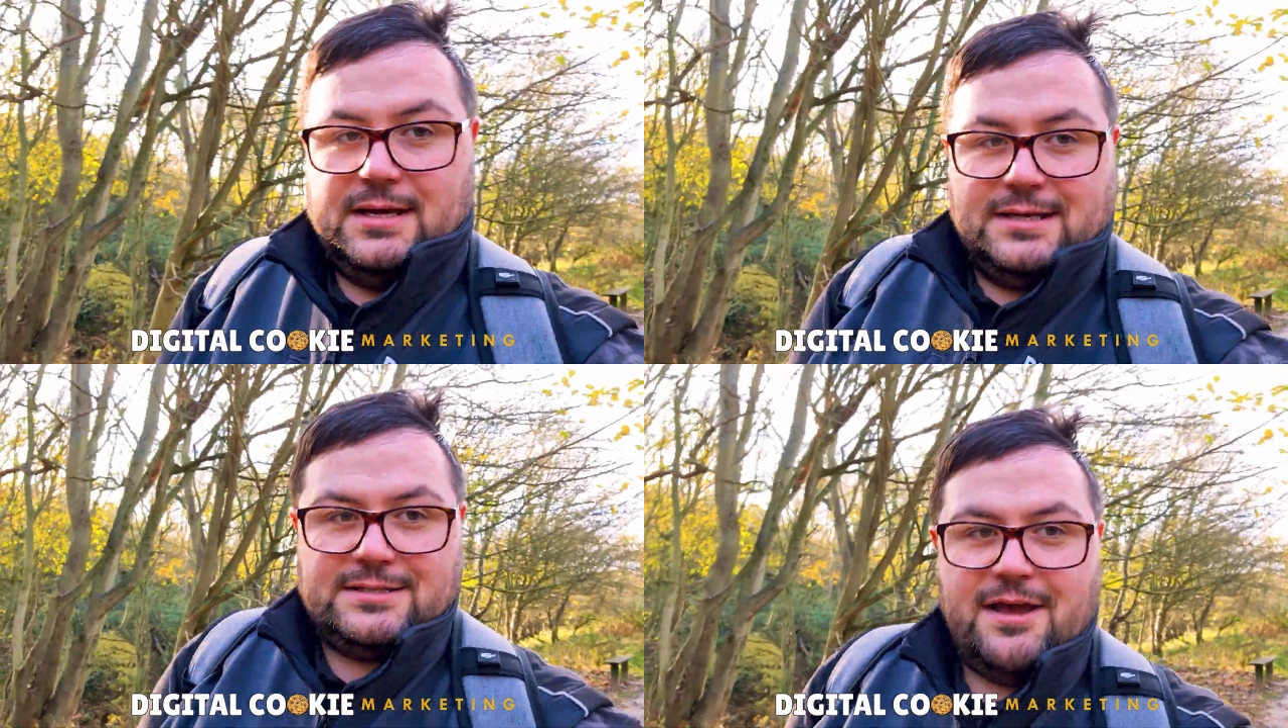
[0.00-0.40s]

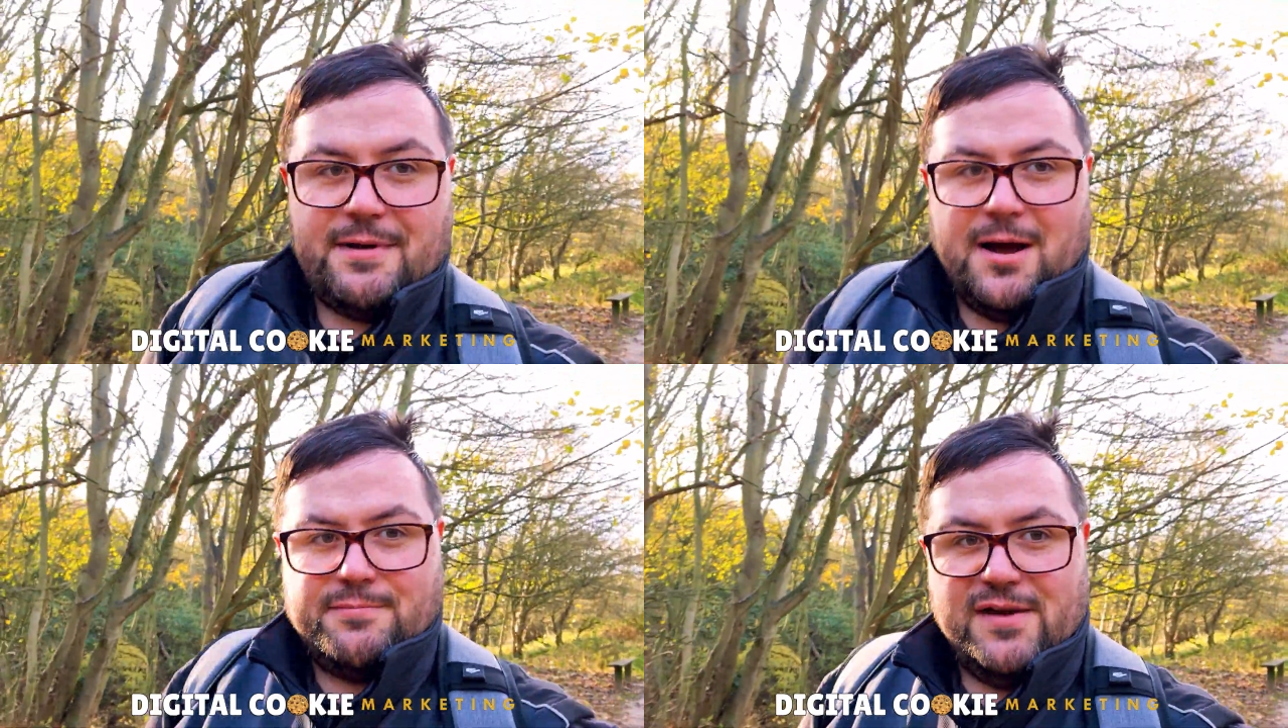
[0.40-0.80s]
same
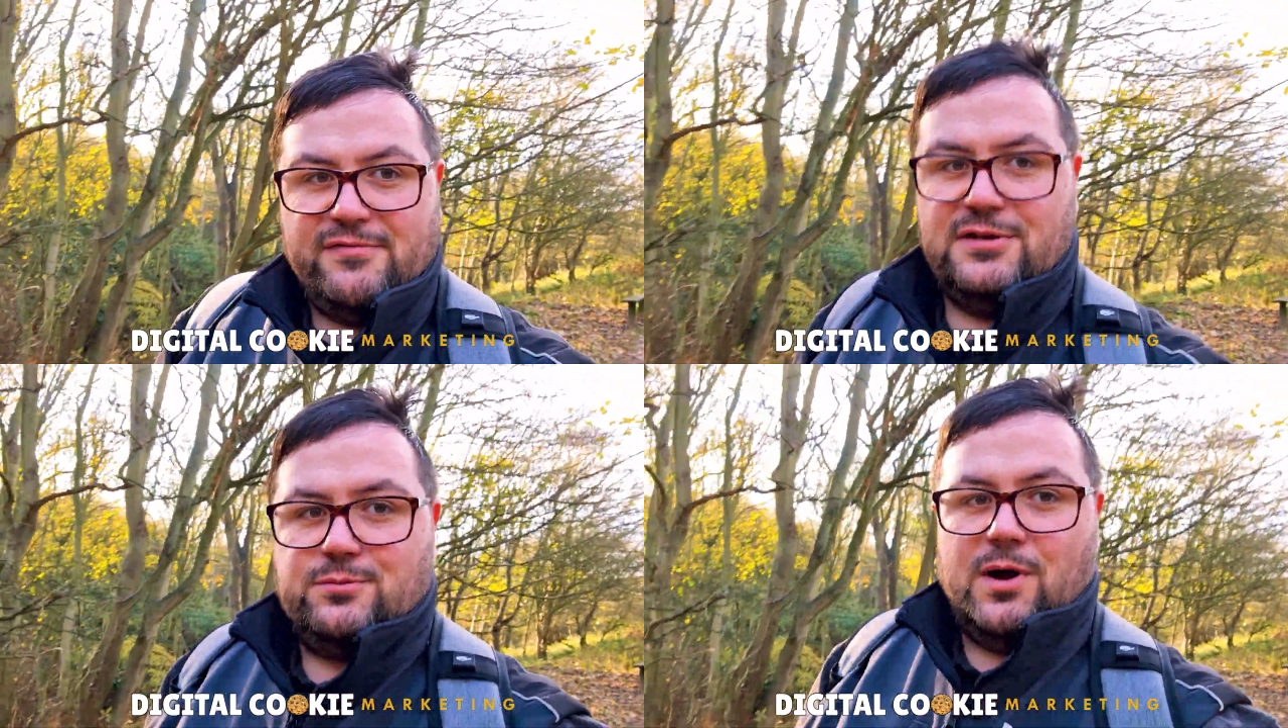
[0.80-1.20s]
out of breath,
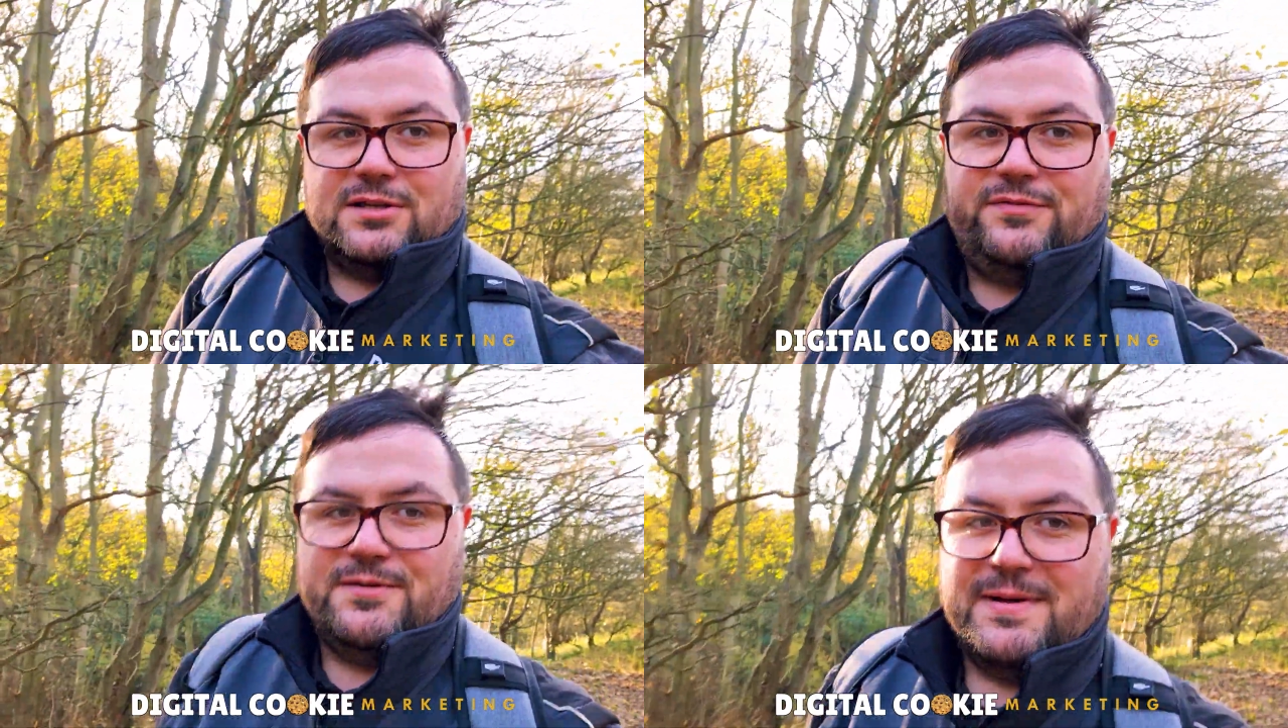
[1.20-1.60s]
we just
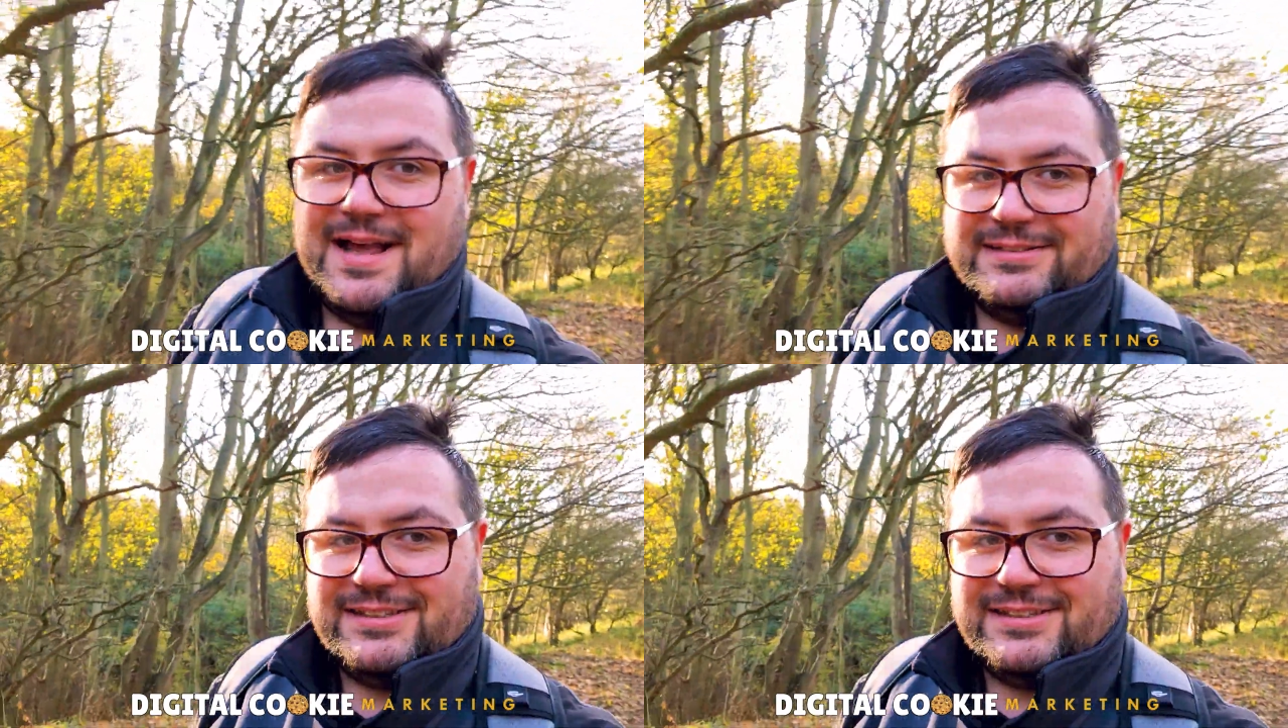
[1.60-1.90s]
walked a few miles.